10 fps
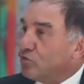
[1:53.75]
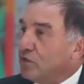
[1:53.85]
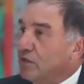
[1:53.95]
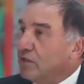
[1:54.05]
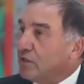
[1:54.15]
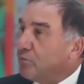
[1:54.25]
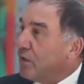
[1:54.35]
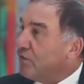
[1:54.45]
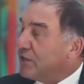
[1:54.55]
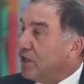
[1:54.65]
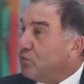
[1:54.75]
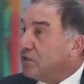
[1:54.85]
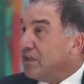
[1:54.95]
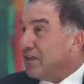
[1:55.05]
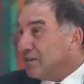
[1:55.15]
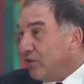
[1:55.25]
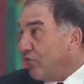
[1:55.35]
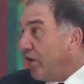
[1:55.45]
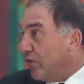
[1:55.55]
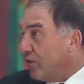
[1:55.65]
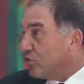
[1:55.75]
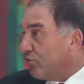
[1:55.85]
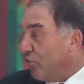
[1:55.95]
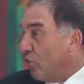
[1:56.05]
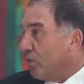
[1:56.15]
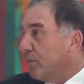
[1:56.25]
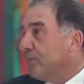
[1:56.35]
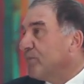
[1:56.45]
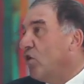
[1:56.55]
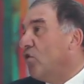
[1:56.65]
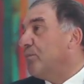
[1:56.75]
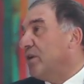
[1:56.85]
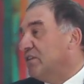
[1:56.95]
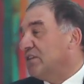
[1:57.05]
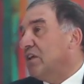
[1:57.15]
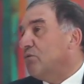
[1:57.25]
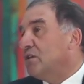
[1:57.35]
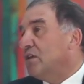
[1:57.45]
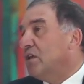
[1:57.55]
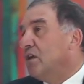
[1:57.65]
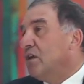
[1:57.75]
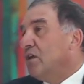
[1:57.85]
So I think that private equity in the various form of private equity